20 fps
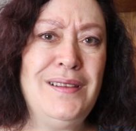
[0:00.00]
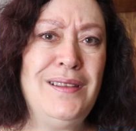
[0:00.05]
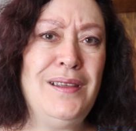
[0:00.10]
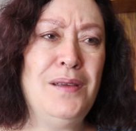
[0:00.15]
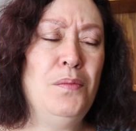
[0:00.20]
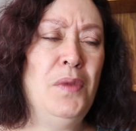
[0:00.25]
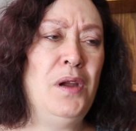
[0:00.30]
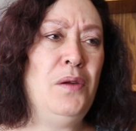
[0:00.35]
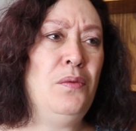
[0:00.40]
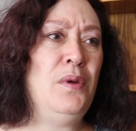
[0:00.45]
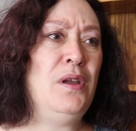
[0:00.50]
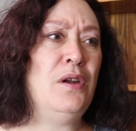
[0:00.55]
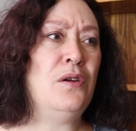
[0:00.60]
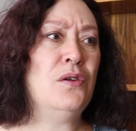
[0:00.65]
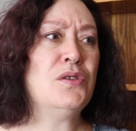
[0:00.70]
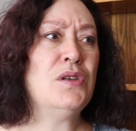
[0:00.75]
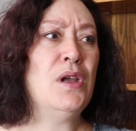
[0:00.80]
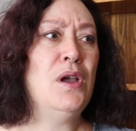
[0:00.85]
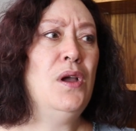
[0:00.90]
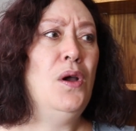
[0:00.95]
to get my
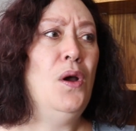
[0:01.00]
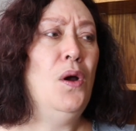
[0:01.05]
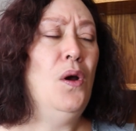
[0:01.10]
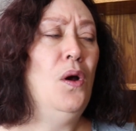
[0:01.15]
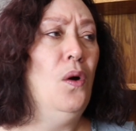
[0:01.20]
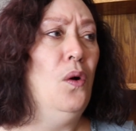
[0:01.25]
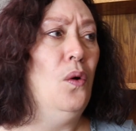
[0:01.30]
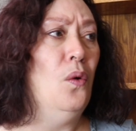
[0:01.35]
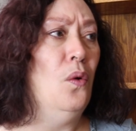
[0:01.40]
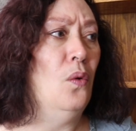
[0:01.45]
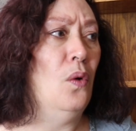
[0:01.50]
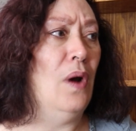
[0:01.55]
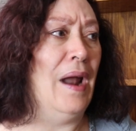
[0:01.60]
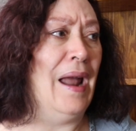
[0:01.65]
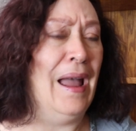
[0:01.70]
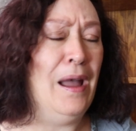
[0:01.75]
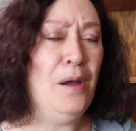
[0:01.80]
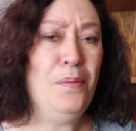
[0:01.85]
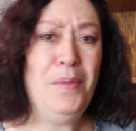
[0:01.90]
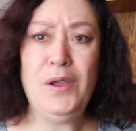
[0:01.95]
readers?
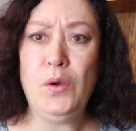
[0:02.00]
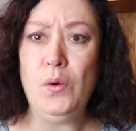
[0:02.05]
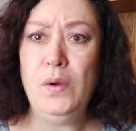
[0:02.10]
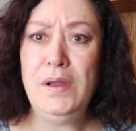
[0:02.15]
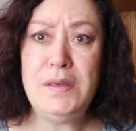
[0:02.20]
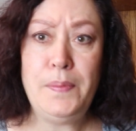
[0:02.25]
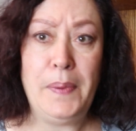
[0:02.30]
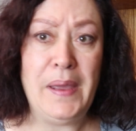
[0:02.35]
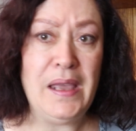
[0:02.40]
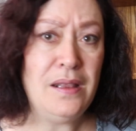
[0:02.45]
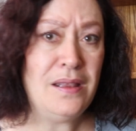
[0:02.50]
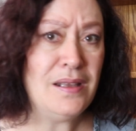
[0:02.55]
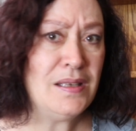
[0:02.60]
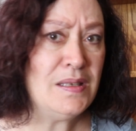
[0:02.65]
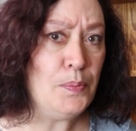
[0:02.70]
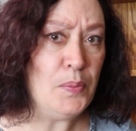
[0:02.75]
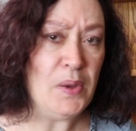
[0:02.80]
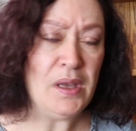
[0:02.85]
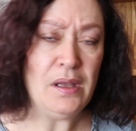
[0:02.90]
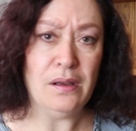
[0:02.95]
how am I going to pay
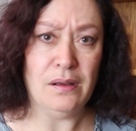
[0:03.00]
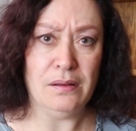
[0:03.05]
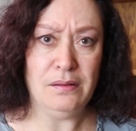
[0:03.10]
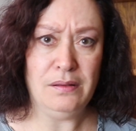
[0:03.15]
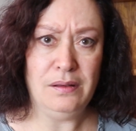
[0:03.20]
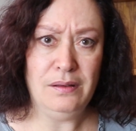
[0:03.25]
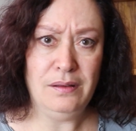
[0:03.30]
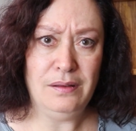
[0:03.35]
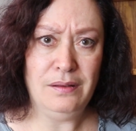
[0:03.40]
this bill?